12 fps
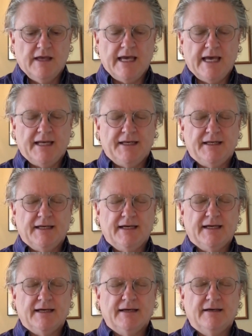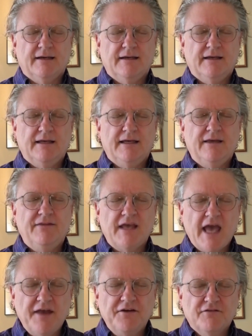and in the
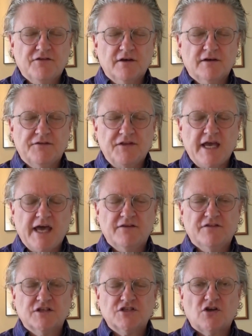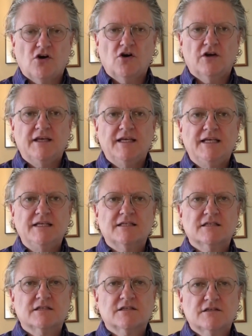end of the song, he's
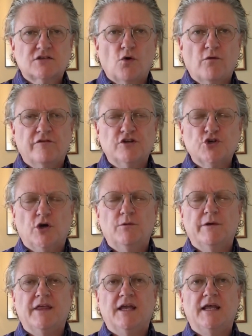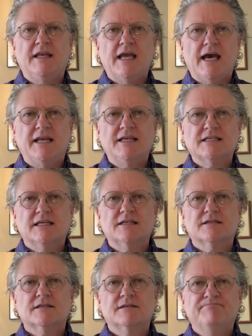so overjoyed with it, and yet he
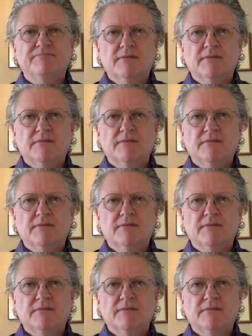says,